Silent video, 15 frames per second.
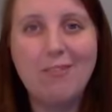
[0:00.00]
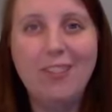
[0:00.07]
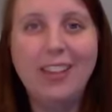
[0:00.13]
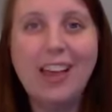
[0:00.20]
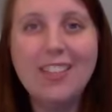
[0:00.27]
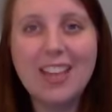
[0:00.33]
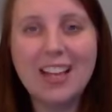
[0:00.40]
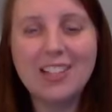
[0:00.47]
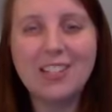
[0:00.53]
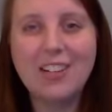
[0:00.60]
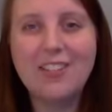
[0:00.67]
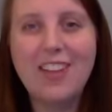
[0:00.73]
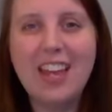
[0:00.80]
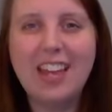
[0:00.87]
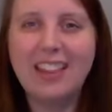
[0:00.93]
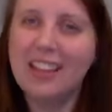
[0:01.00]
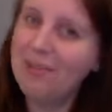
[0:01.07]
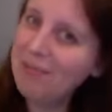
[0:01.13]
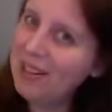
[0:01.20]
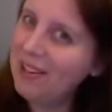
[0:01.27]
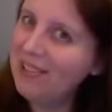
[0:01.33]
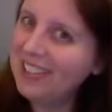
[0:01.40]
fill out that survey and
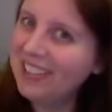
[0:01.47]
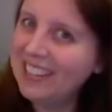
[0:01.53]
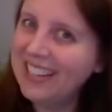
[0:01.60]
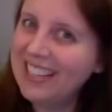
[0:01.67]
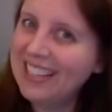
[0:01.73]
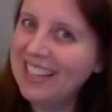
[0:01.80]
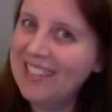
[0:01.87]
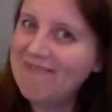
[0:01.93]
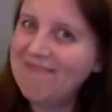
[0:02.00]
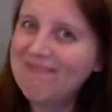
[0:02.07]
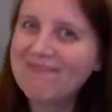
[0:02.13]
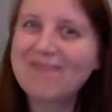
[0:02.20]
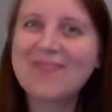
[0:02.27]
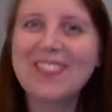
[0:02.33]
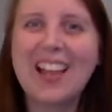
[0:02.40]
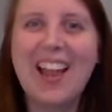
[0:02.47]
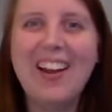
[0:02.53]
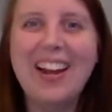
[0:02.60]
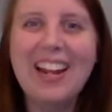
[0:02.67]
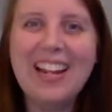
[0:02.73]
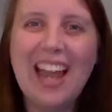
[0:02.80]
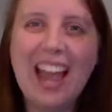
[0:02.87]
let me know what you're thinking. All
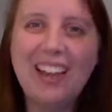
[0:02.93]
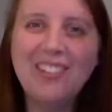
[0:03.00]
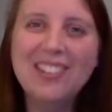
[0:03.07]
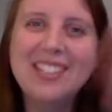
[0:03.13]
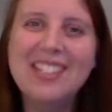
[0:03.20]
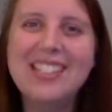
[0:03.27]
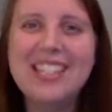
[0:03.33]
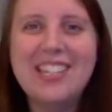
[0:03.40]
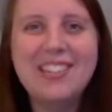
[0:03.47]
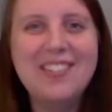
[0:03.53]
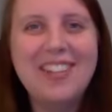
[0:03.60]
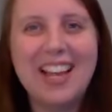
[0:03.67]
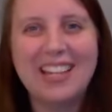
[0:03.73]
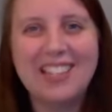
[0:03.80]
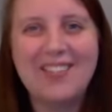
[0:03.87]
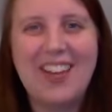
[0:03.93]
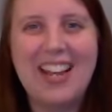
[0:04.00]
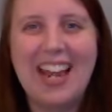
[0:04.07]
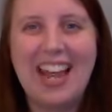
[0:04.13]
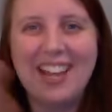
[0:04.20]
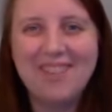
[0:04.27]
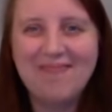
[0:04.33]
right, I will see you next
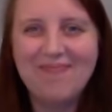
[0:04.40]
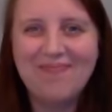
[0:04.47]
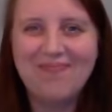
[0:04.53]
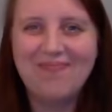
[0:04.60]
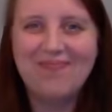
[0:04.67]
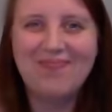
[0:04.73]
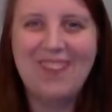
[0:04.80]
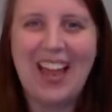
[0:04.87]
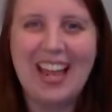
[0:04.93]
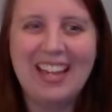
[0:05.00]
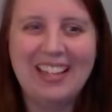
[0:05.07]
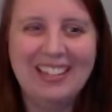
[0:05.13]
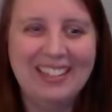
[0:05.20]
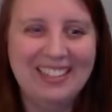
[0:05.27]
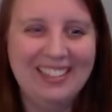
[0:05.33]
Monday. Bye.